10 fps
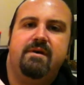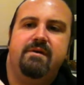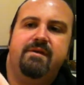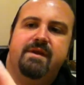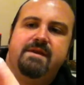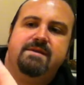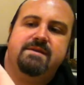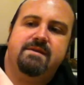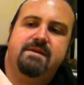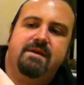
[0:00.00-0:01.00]
on
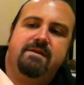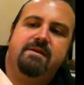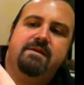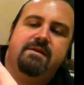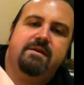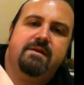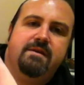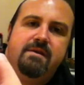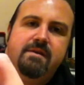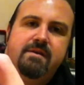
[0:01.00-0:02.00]
this and then
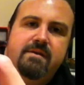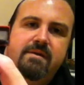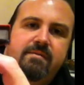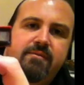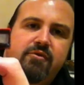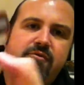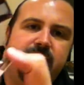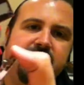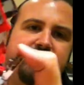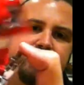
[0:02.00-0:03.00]
pull
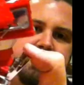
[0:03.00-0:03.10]
back